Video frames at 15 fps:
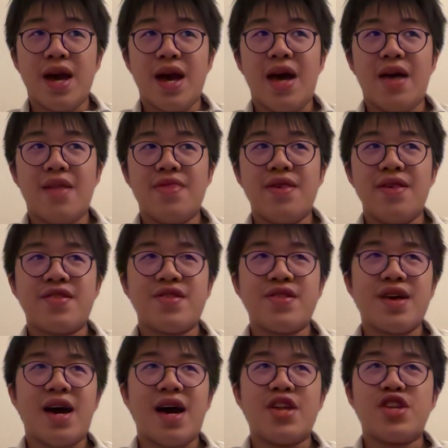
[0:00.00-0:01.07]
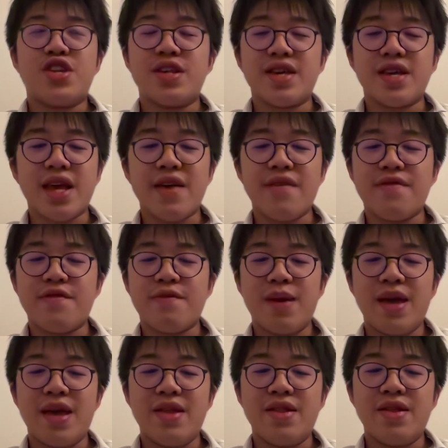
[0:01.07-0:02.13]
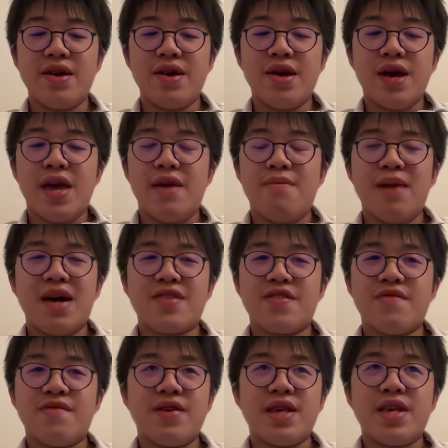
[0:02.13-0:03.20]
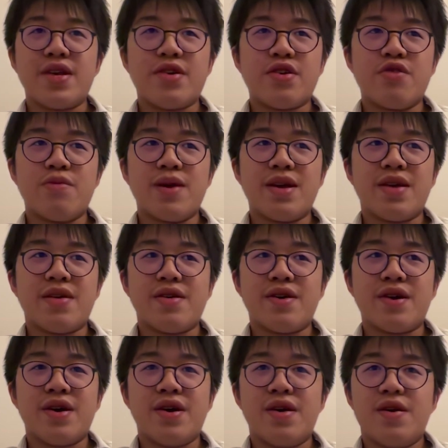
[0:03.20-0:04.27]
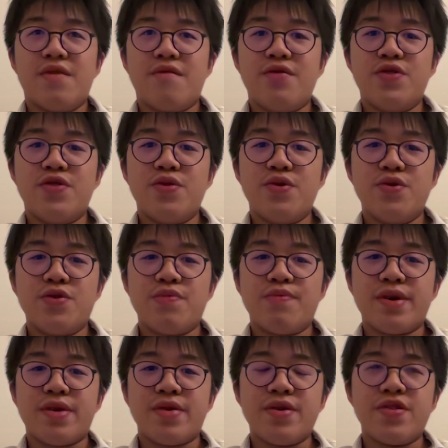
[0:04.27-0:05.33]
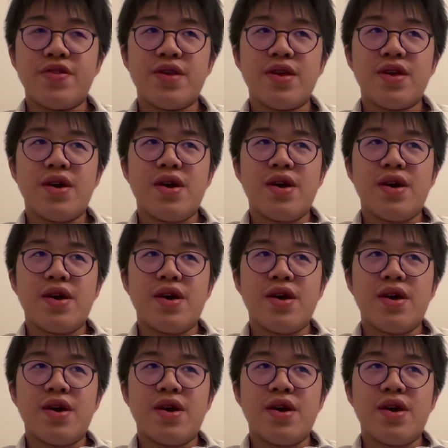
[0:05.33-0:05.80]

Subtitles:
And this actually gave Spain a massive economic resource because